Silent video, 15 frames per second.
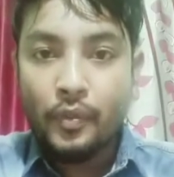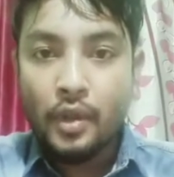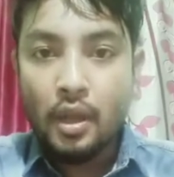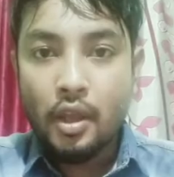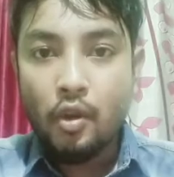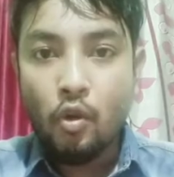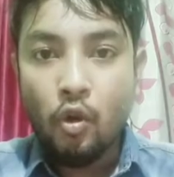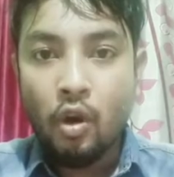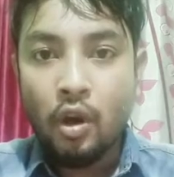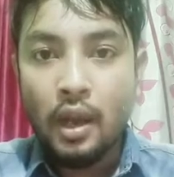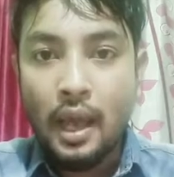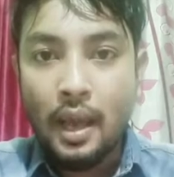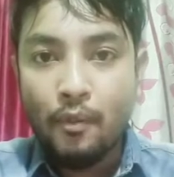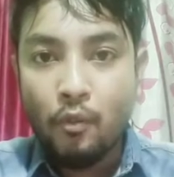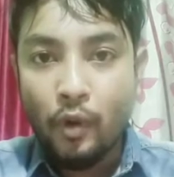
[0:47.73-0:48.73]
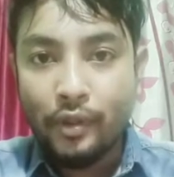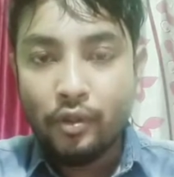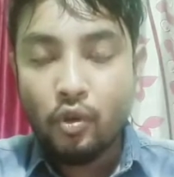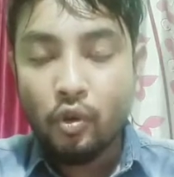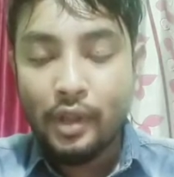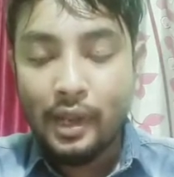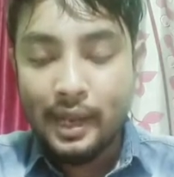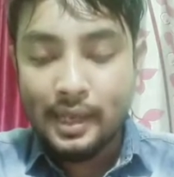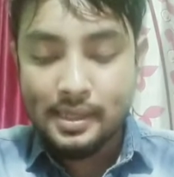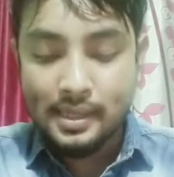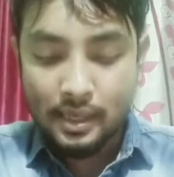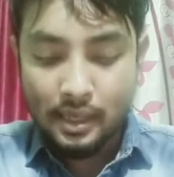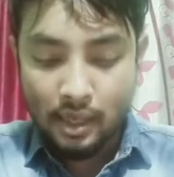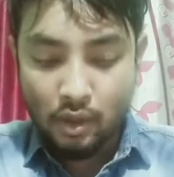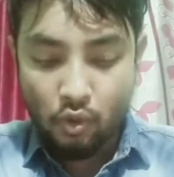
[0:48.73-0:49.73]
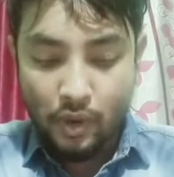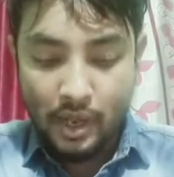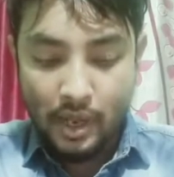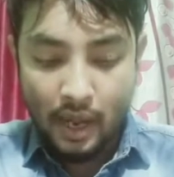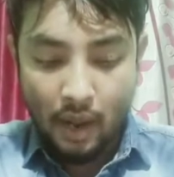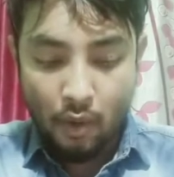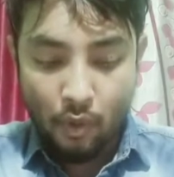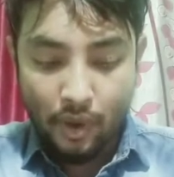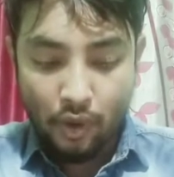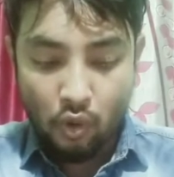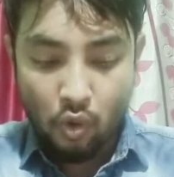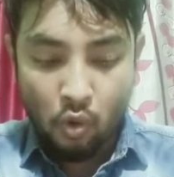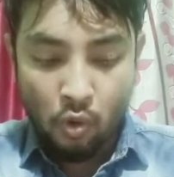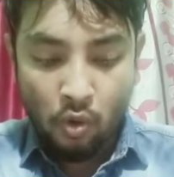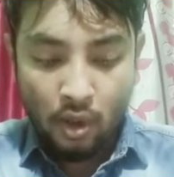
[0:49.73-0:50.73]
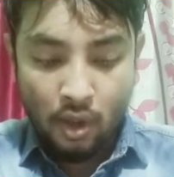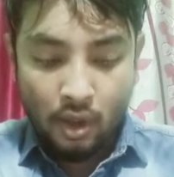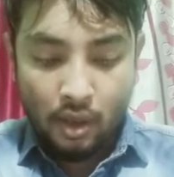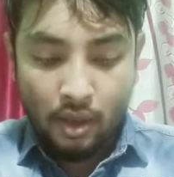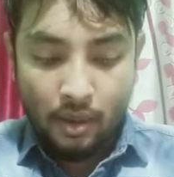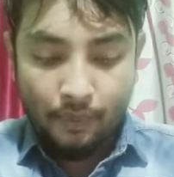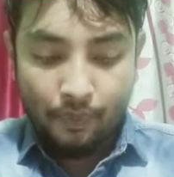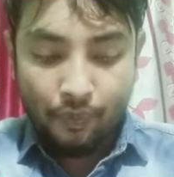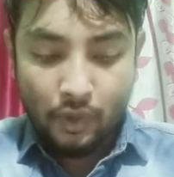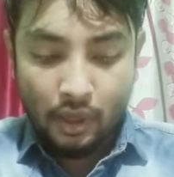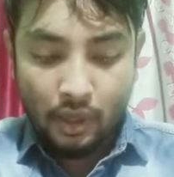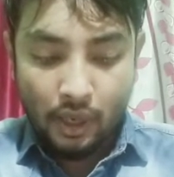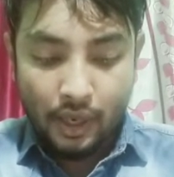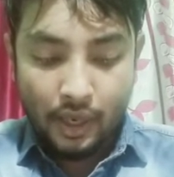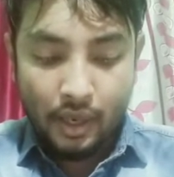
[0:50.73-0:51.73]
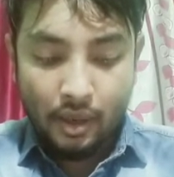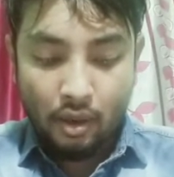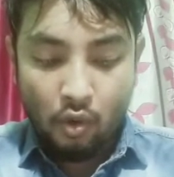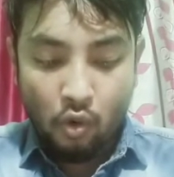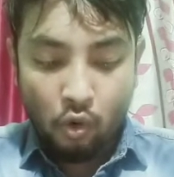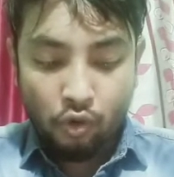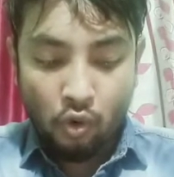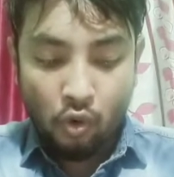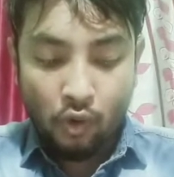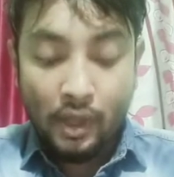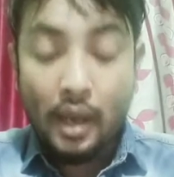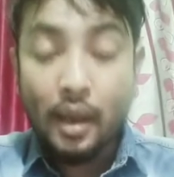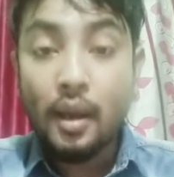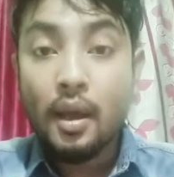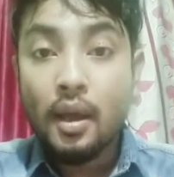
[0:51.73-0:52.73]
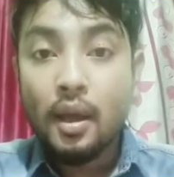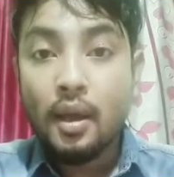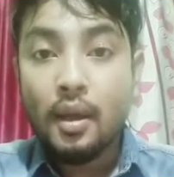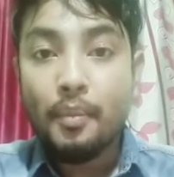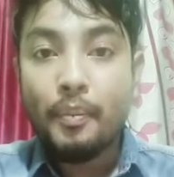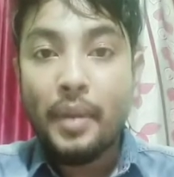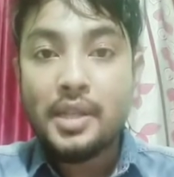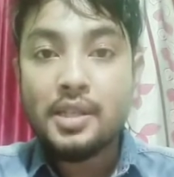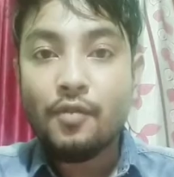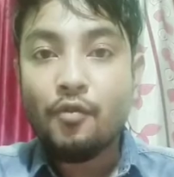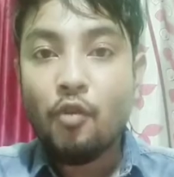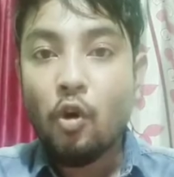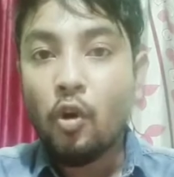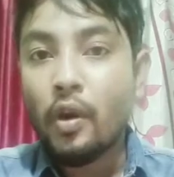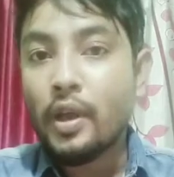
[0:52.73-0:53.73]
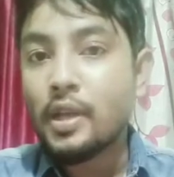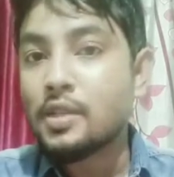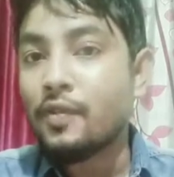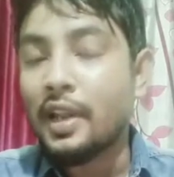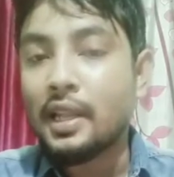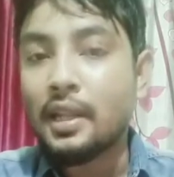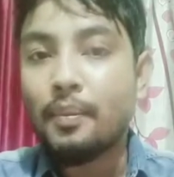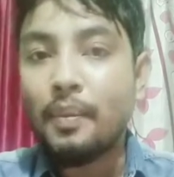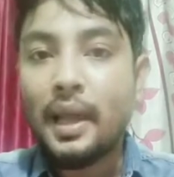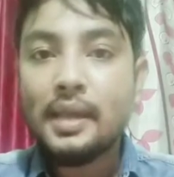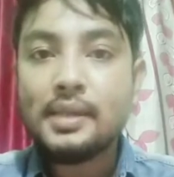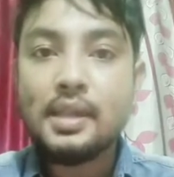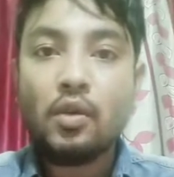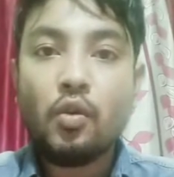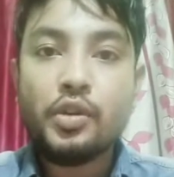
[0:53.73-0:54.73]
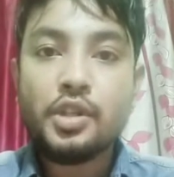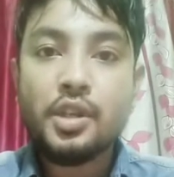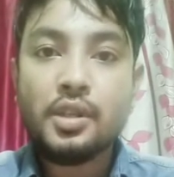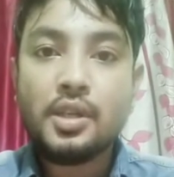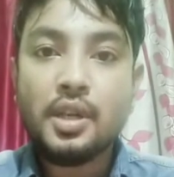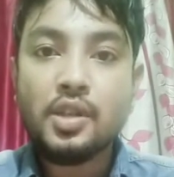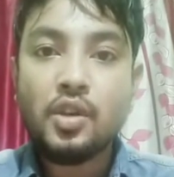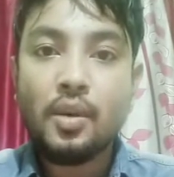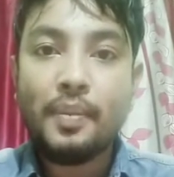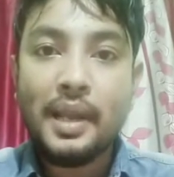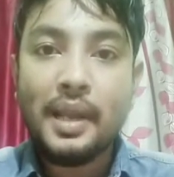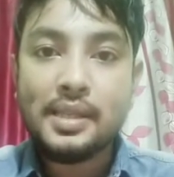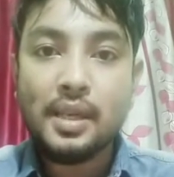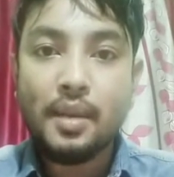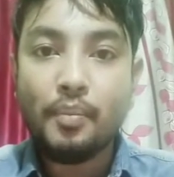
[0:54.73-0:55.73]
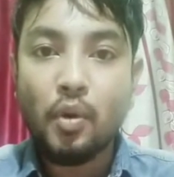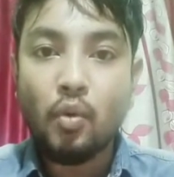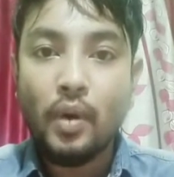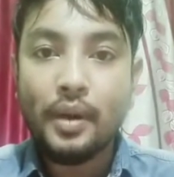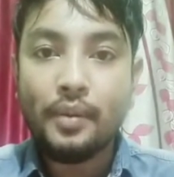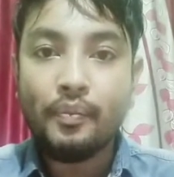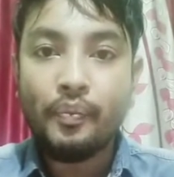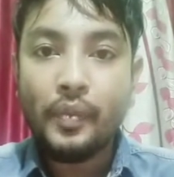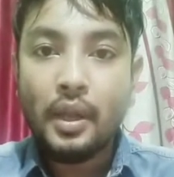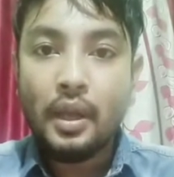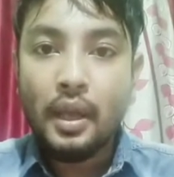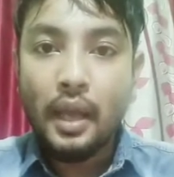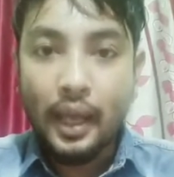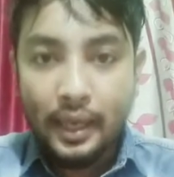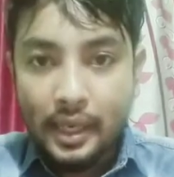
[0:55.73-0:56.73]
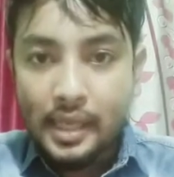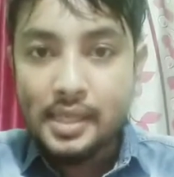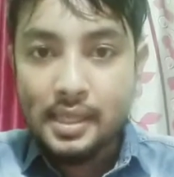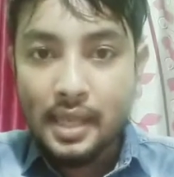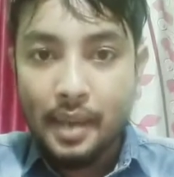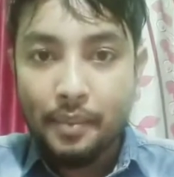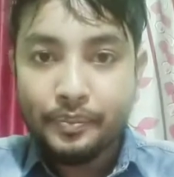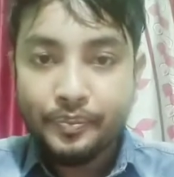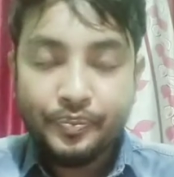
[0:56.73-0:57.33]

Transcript: you all have went through the lesson, and today I want to go through the match the followings, fill in the blanks, and question answers of lesson number 1. And this time